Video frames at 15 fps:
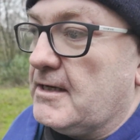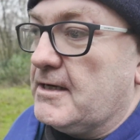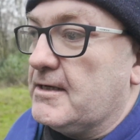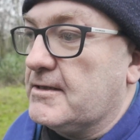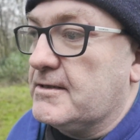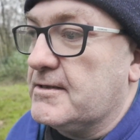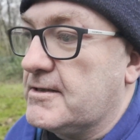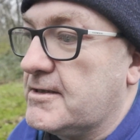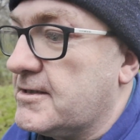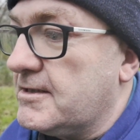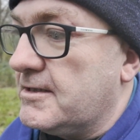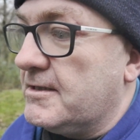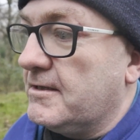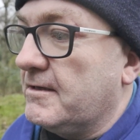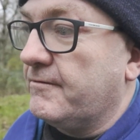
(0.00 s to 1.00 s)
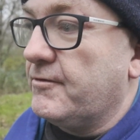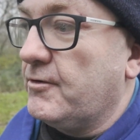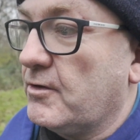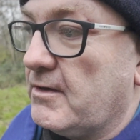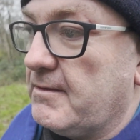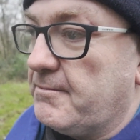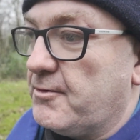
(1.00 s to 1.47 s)
And if
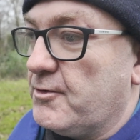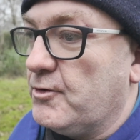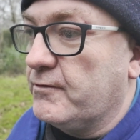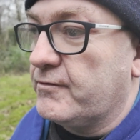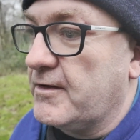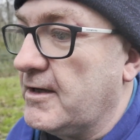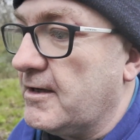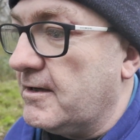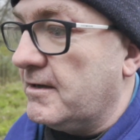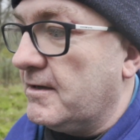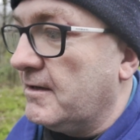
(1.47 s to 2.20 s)
you can improve that,